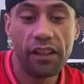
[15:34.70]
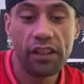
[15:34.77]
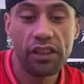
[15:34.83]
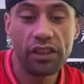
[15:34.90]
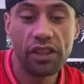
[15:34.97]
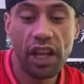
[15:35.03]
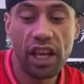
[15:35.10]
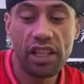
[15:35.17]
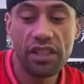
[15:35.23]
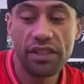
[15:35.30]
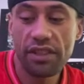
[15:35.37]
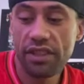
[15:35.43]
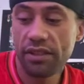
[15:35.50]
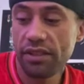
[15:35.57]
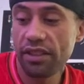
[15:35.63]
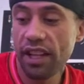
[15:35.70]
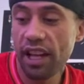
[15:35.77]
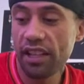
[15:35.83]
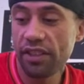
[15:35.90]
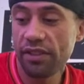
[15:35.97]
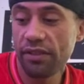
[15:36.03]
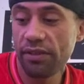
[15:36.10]
change
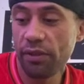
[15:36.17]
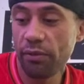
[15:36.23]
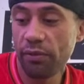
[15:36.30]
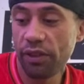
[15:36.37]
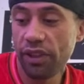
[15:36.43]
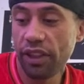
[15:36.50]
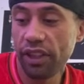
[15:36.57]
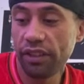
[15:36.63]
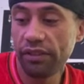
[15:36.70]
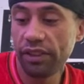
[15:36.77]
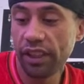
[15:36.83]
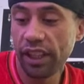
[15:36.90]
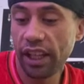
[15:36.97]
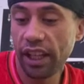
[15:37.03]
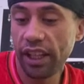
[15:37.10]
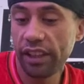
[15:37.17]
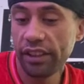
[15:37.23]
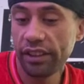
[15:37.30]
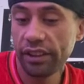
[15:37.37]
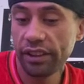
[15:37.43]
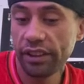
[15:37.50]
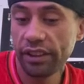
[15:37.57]
starts from within, okay?
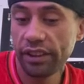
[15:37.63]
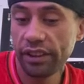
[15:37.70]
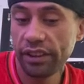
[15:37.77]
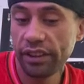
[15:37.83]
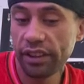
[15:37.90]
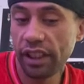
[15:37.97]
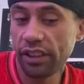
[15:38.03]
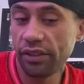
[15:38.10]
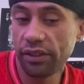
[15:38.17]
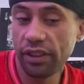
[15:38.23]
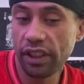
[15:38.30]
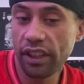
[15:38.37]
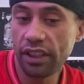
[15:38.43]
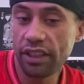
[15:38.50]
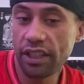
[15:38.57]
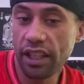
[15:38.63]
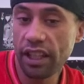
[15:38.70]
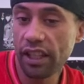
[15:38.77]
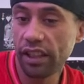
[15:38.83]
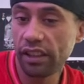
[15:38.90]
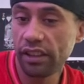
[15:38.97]
That's all I can say.